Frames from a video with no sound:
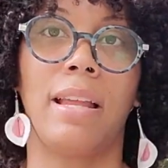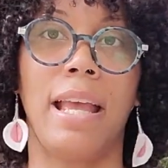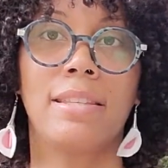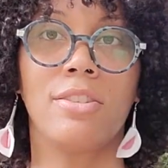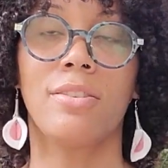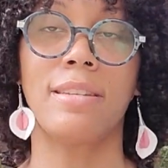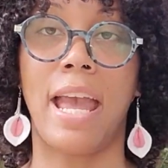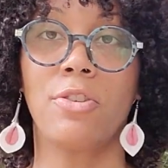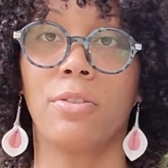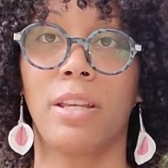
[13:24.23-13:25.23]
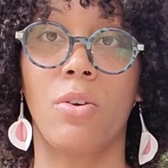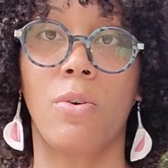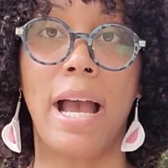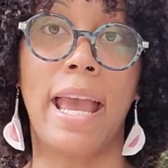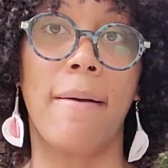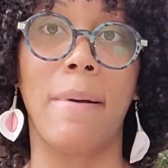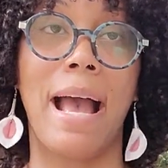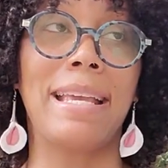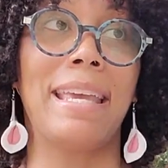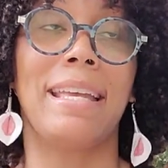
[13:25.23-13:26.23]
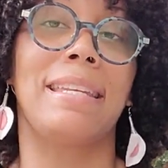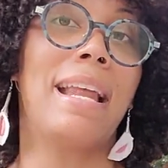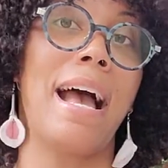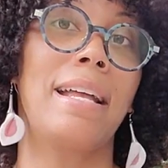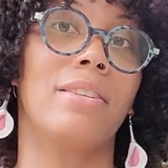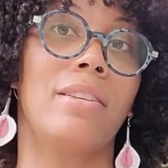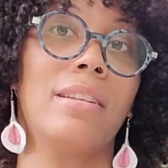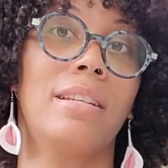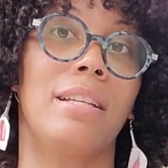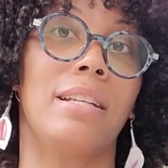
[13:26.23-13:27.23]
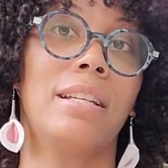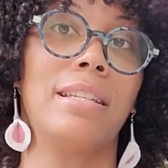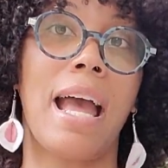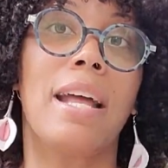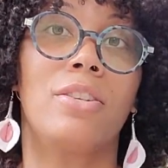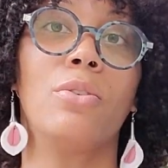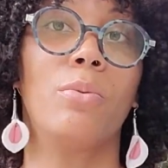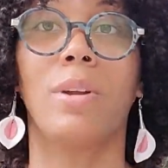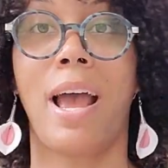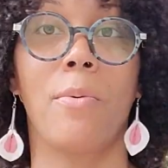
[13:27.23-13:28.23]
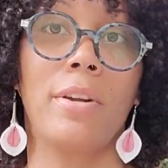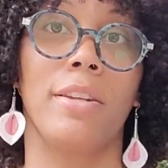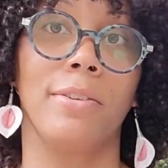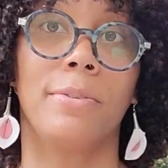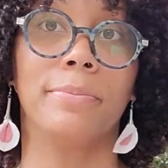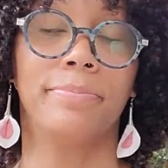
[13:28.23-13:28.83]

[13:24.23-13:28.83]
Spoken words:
It's just naturally who I am. I cannot not do what I want to do.